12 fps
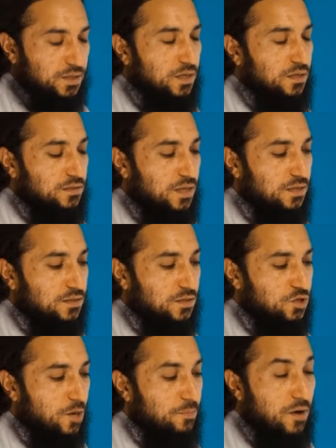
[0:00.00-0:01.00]
that's the
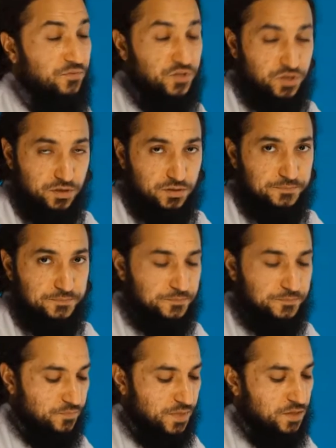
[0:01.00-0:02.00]
top of the tongue.
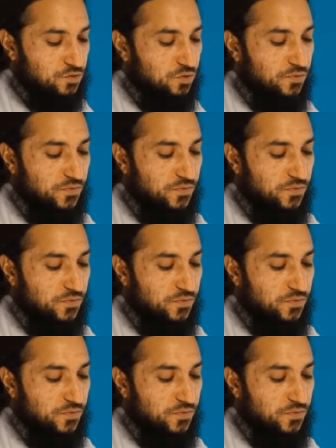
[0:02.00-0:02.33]
So the